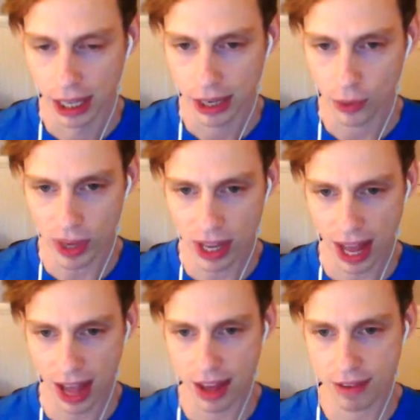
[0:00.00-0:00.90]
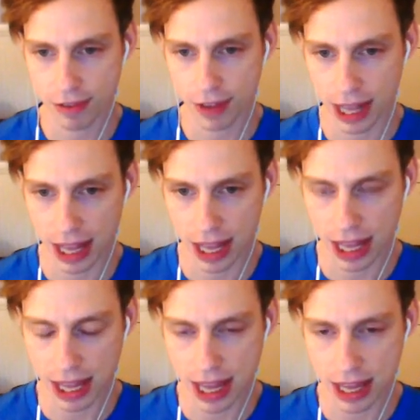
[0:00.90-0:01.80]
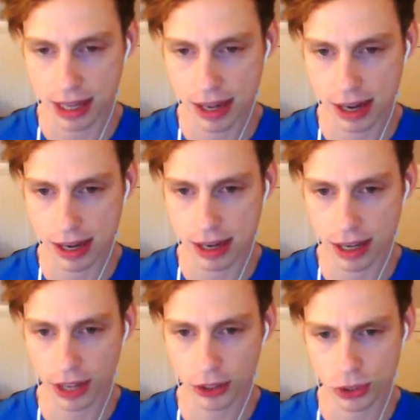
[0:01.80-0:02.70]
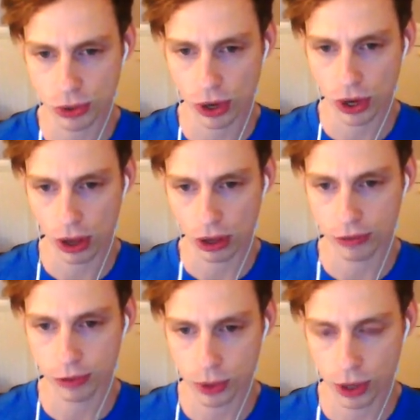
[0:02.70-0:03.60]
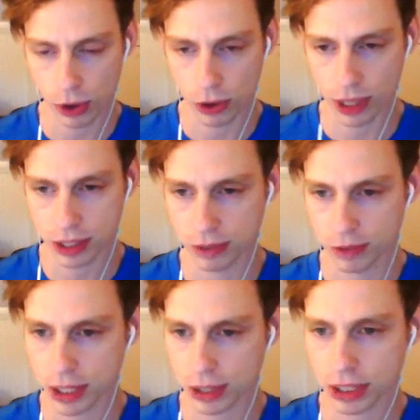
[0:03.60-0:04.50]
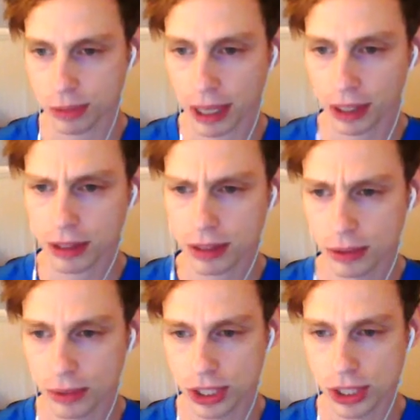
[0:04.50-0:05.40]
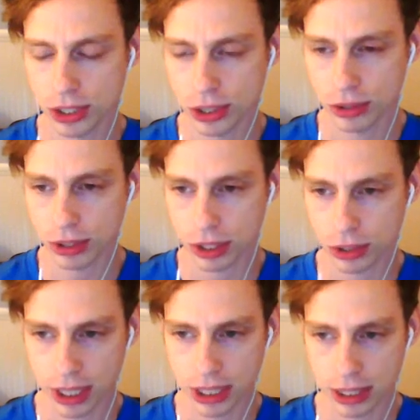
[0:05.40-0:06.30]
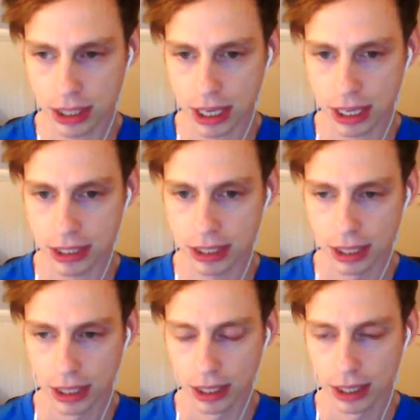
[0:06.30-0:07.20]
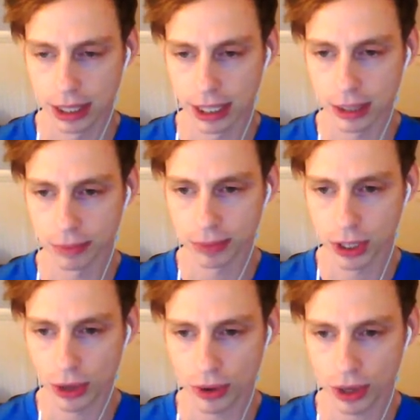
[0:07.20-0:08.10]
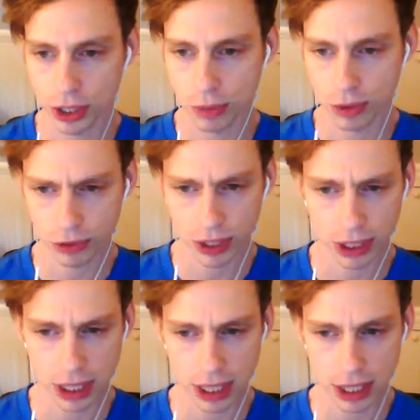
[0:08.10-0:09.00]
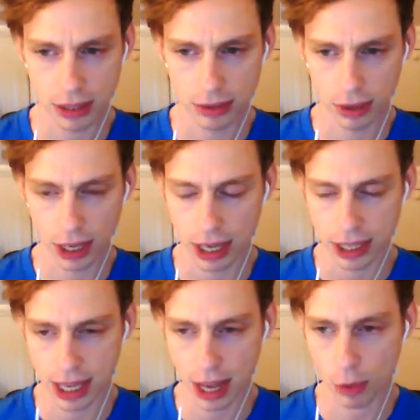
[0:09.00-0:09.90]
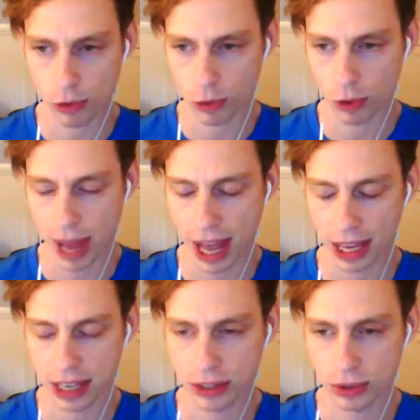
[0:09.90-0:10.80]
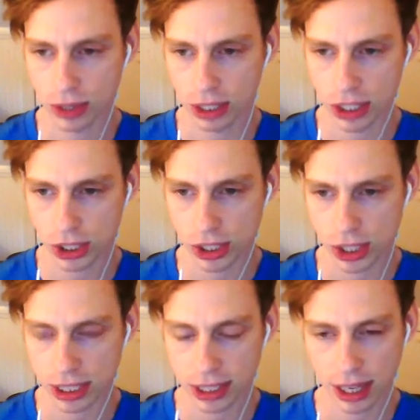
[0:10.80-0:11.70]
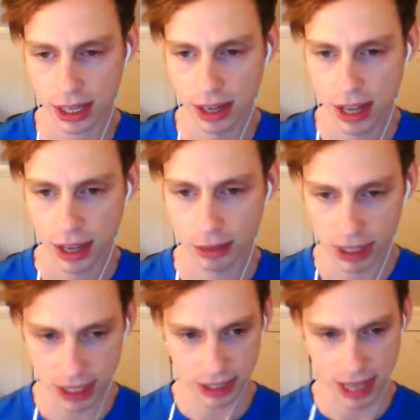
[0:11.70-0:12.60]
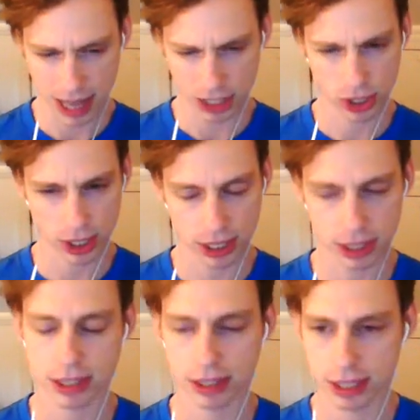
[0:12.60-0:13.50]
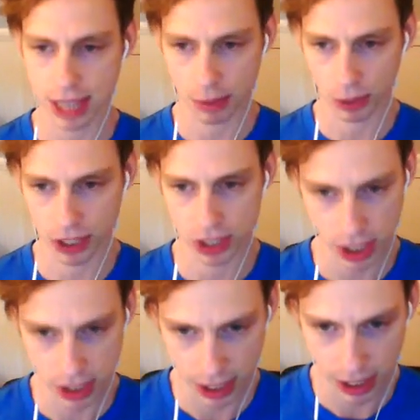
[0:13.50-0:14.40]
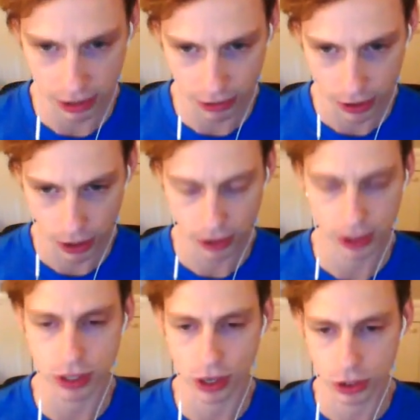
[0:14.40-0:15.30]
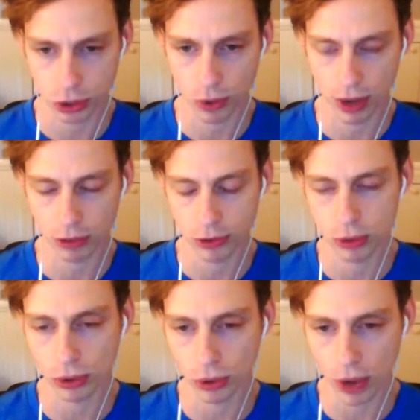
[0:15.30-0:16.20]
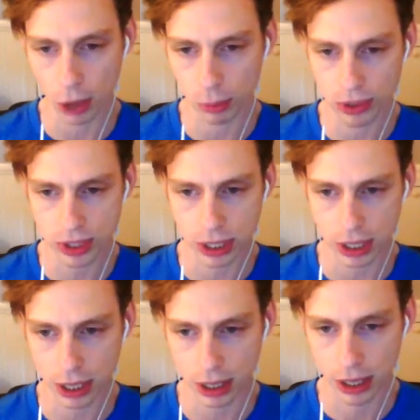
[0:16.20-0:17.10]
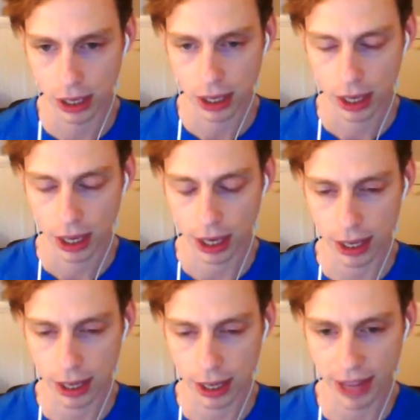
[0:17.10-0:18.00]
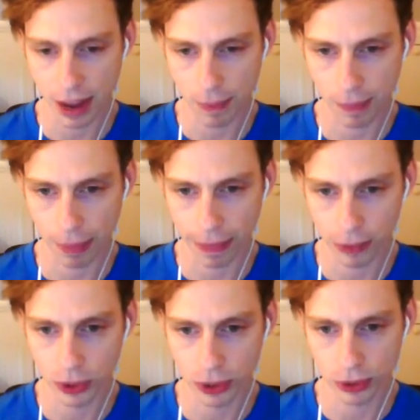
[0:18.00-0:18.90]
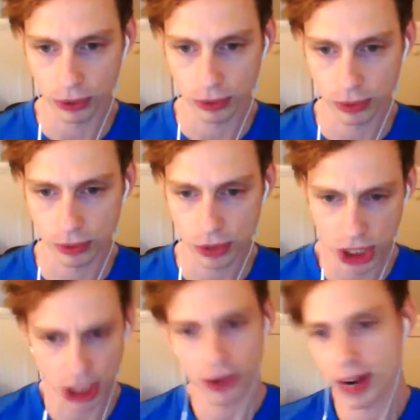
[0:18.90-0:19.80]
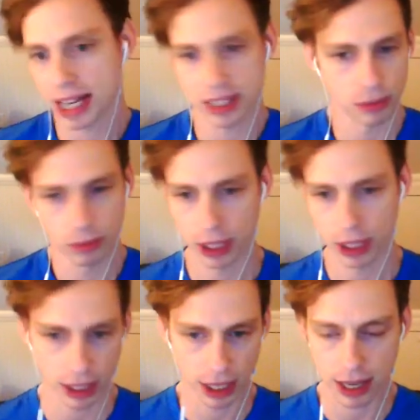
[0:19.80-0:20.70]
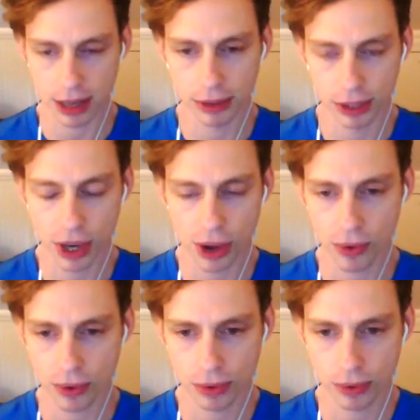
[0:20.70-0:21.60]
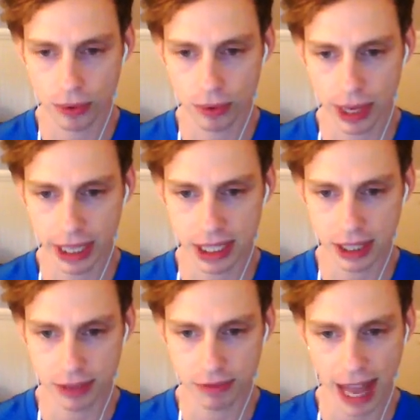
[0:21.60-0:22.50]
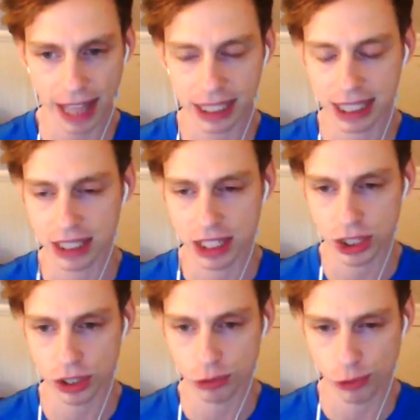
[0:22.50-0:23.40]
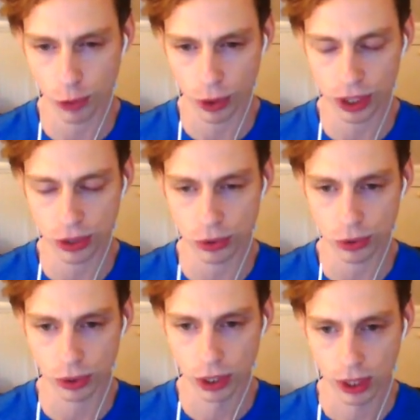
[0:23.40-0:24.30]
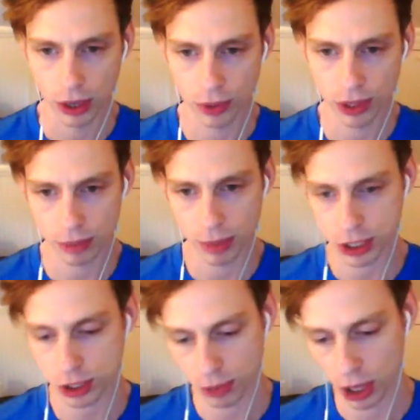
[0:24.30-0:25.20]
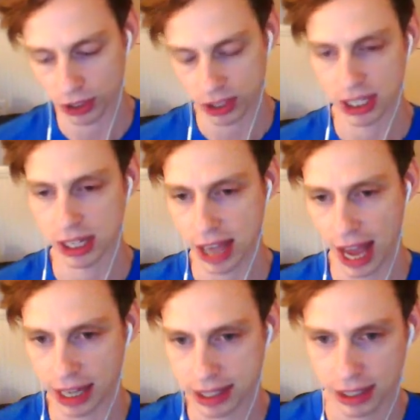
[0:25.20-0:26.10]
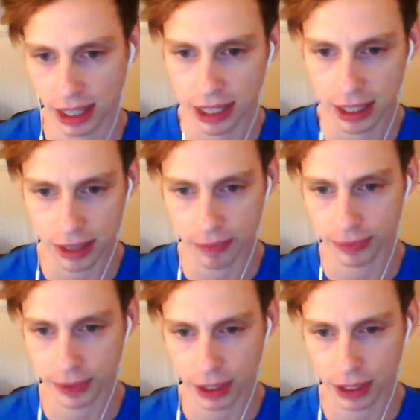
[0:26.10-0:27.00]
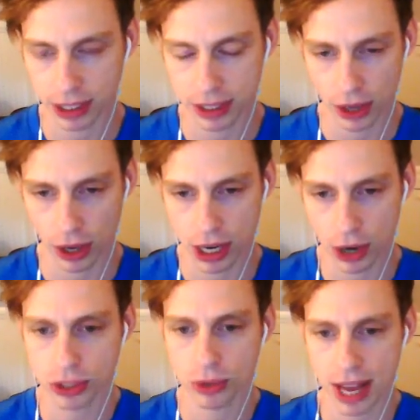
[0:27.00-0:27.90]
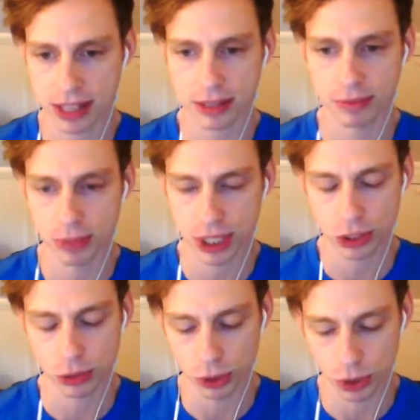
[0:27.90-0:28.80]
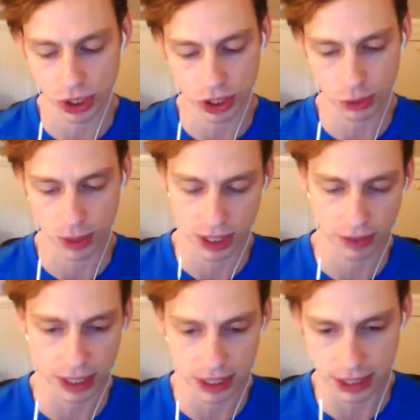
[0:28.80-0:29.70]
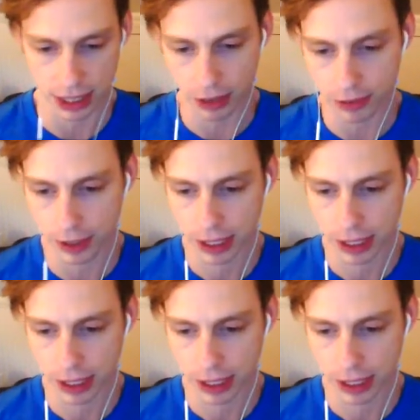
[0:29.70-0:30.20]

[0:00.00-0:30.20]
we have a uh, another tool called Fedora CoreOS Config Transpiler, which is used to translate, um, you know, a human-friendly uh, YAML format into Ignition JSON. But it's not just a YAML to JSON converter. There's also quite a few little helpers in there um, that will generate, uh, you know, ig valid ignition for you with a much smaller syntax. And um, it's it also has some distribution specific stuff.